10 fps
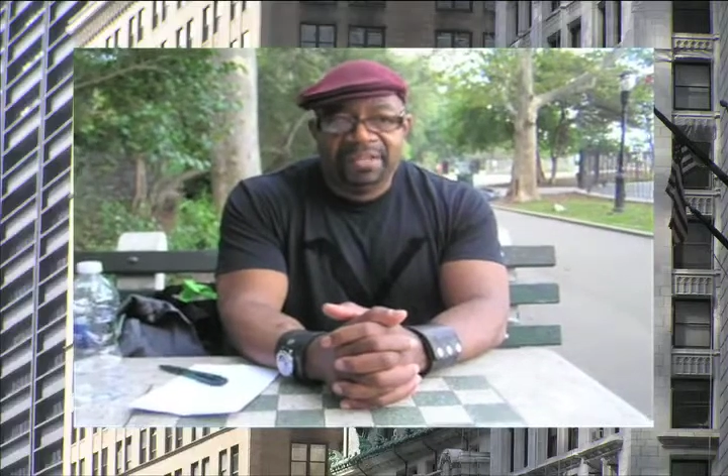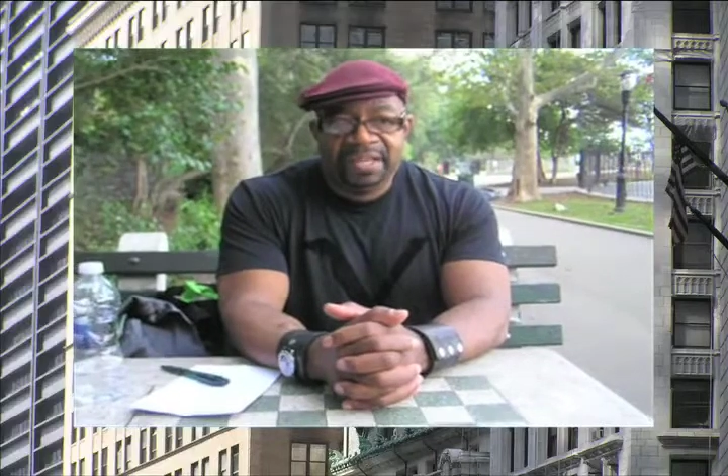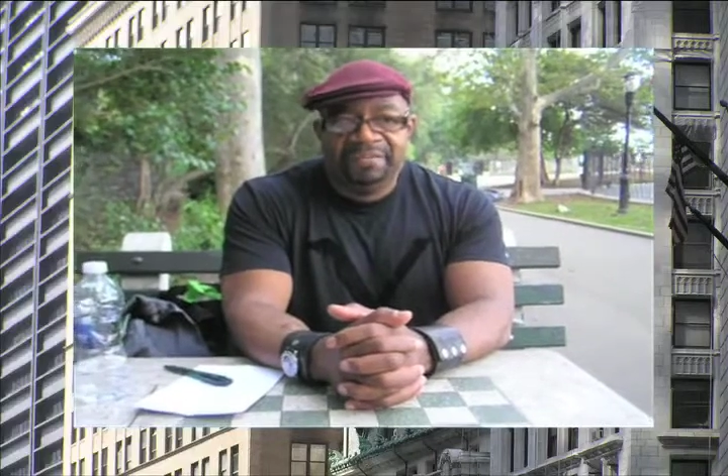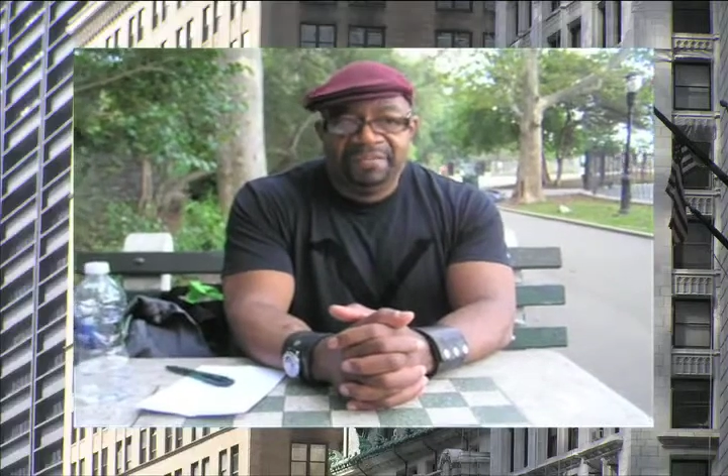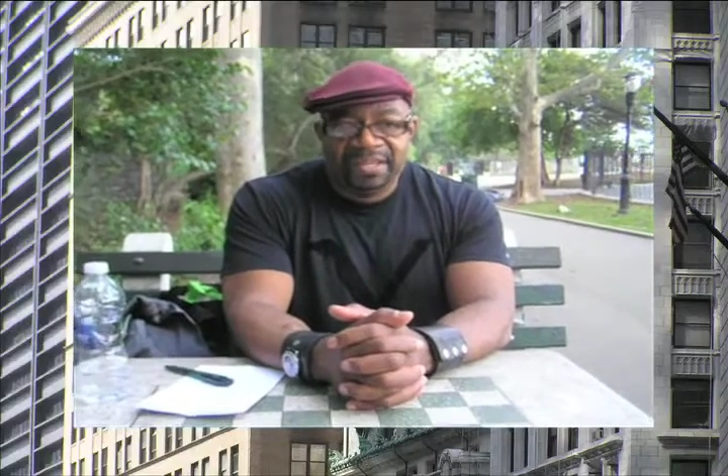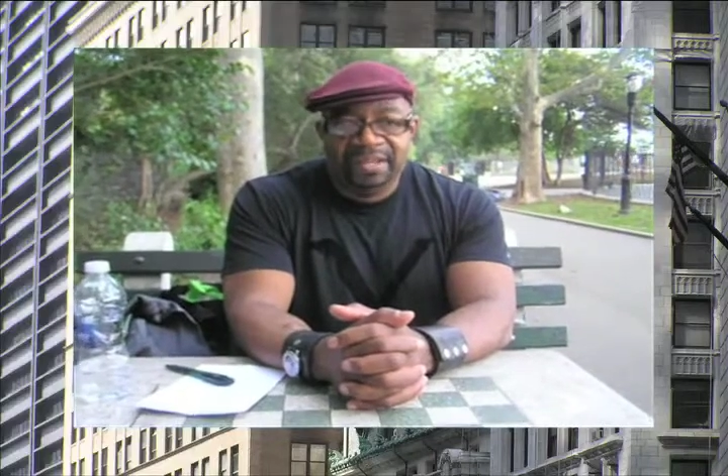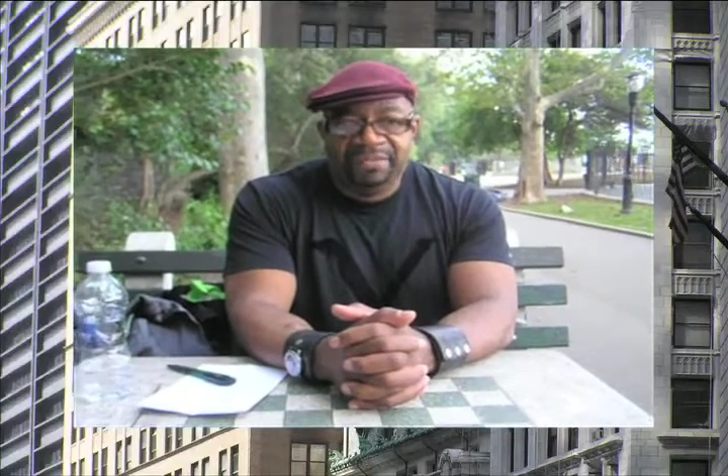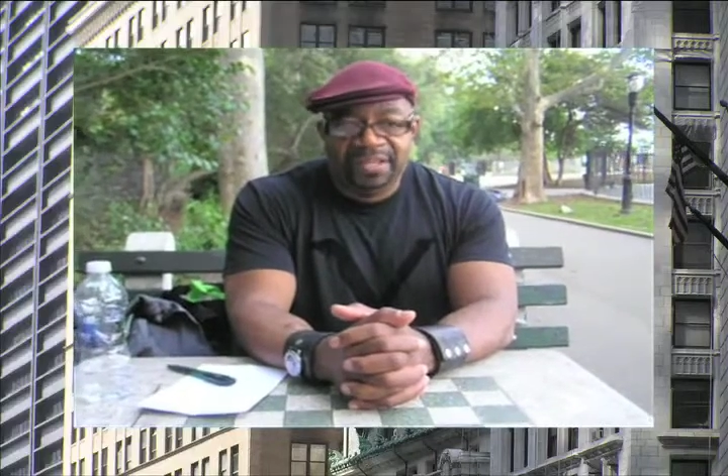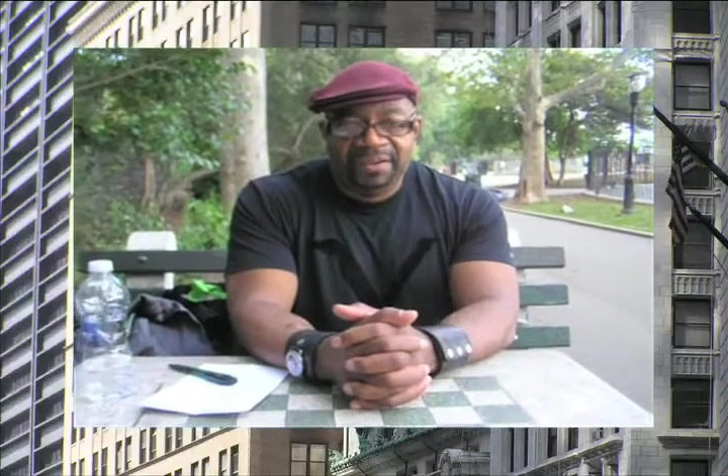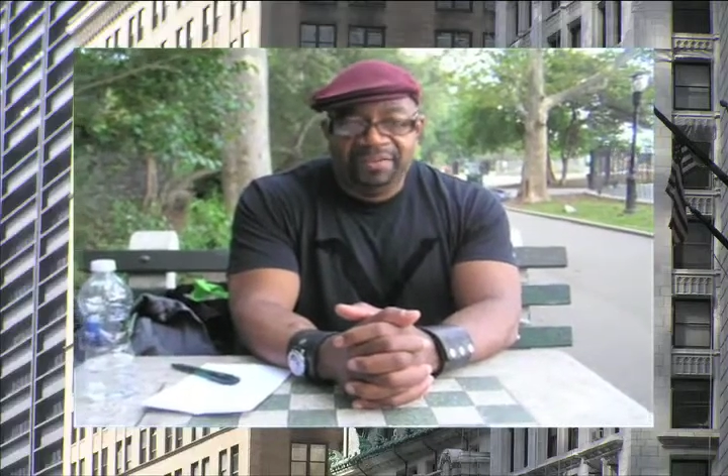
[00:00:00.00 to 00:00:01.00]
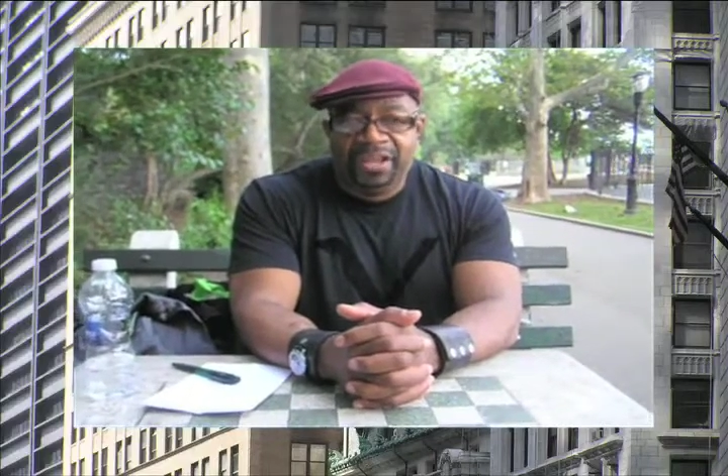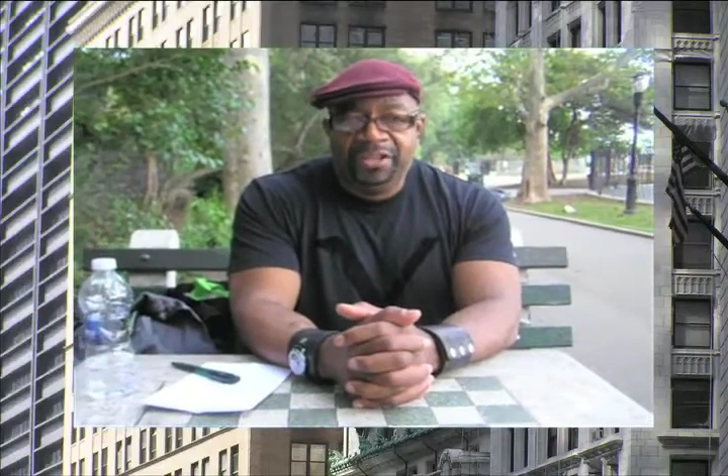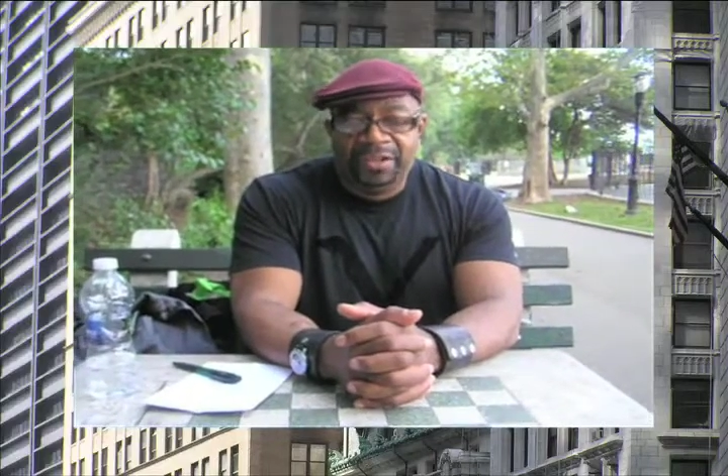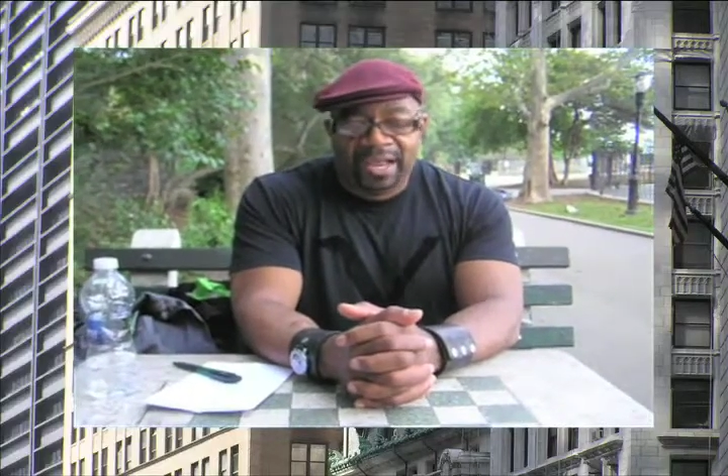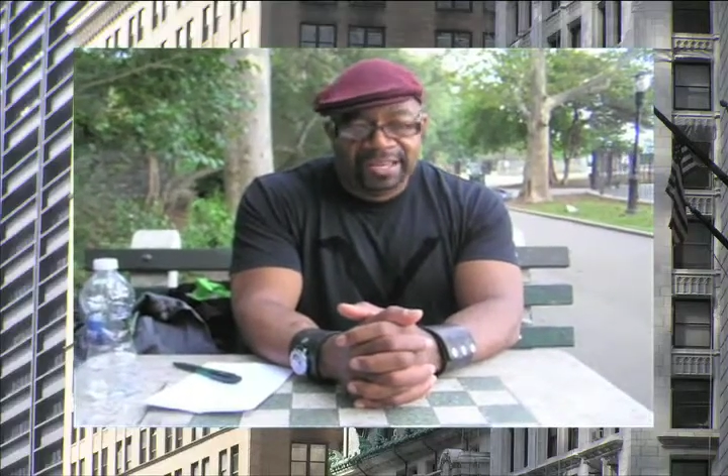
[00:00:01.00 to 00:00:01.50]

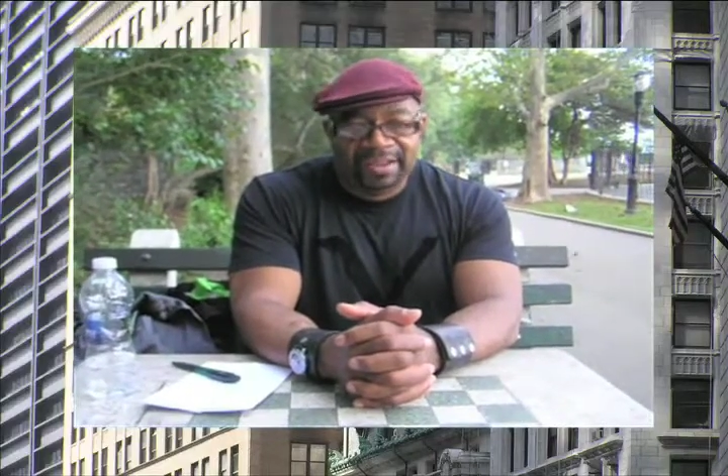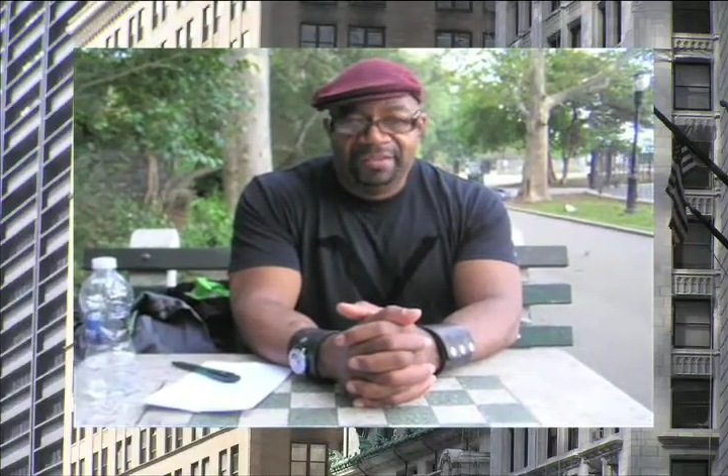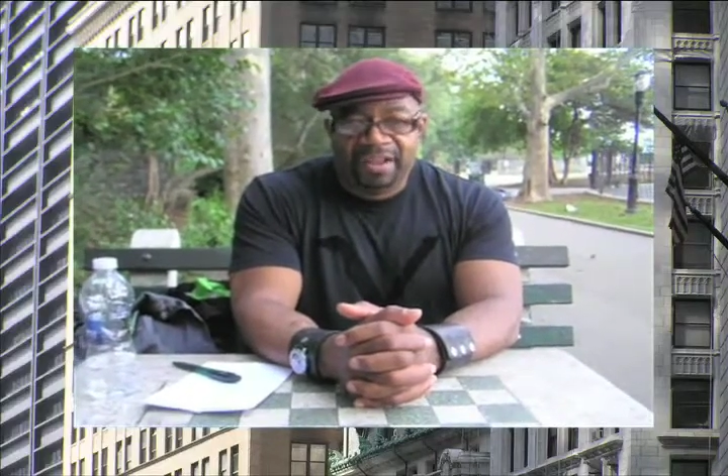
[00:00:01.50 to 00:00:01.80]
and give